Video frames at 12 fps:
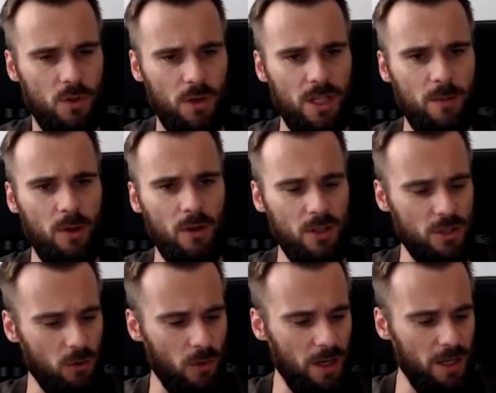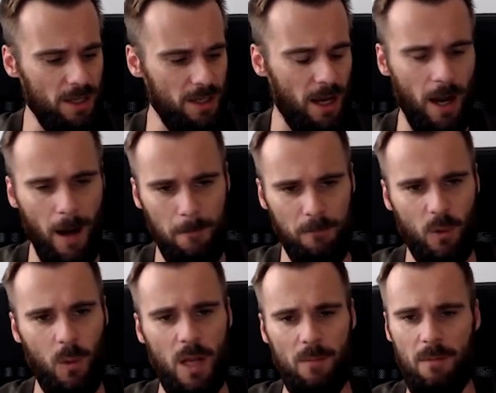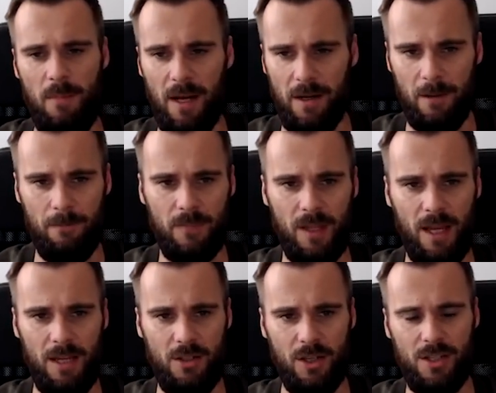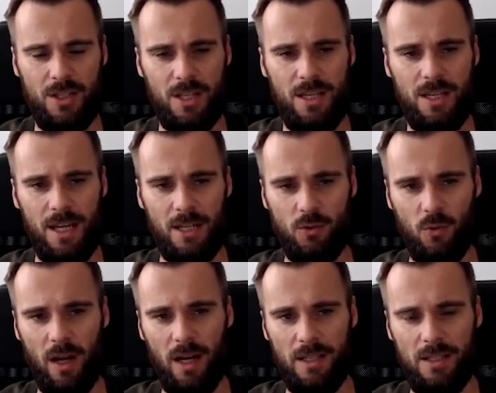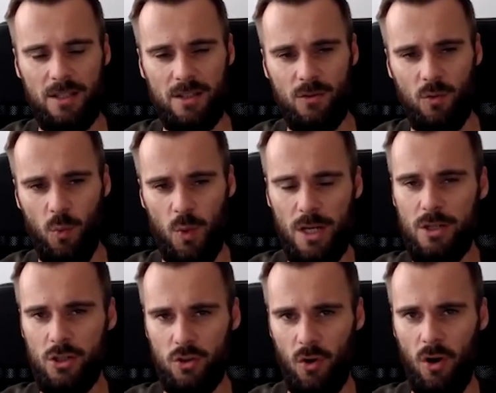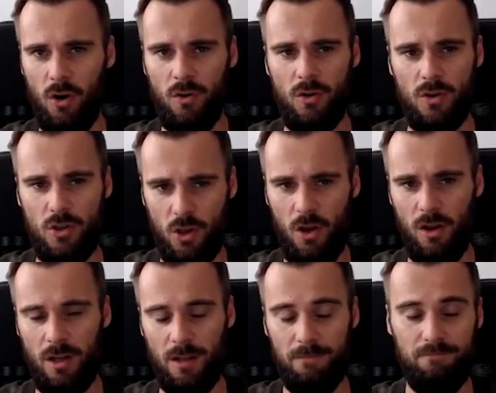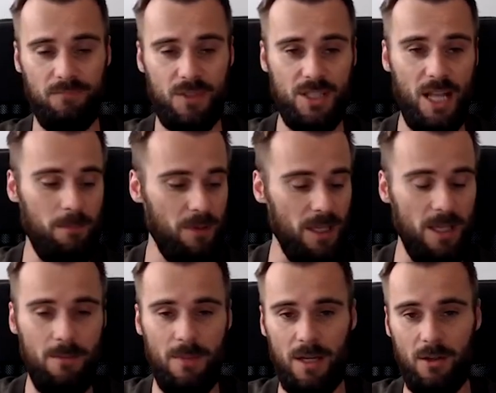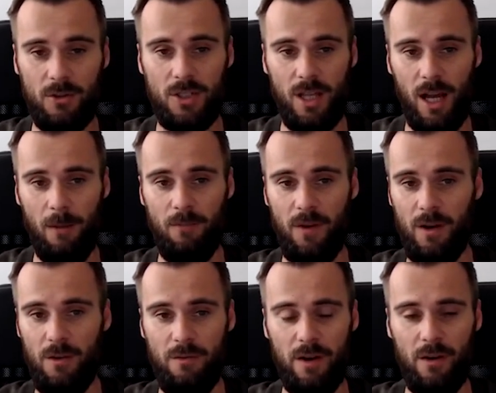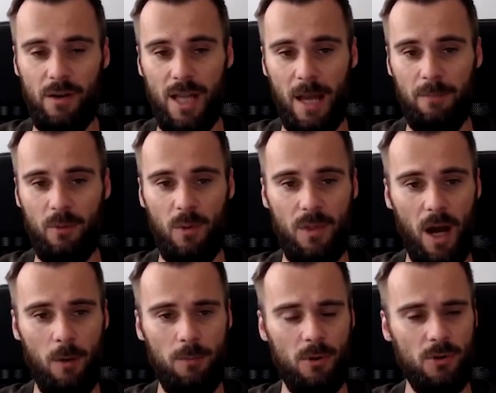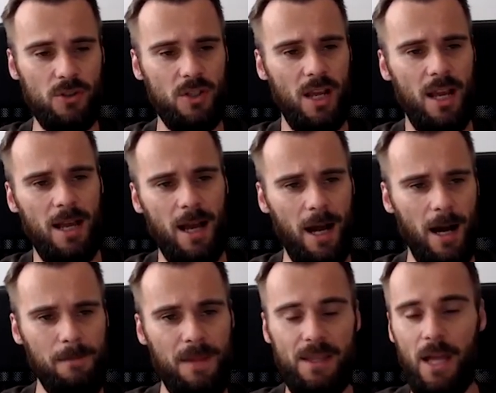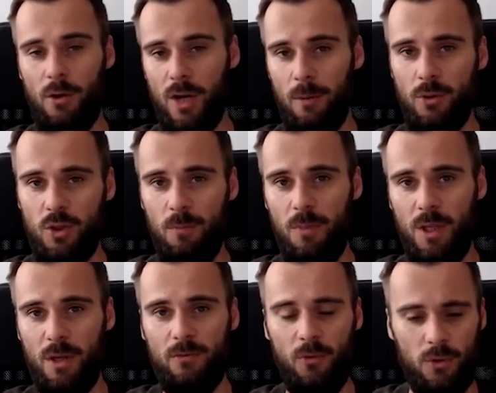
the email is already quite a bit better. As you can see, it writes really strong, solid, snappy emails. I'm very, very happy with the outputs. And now you're able to build it for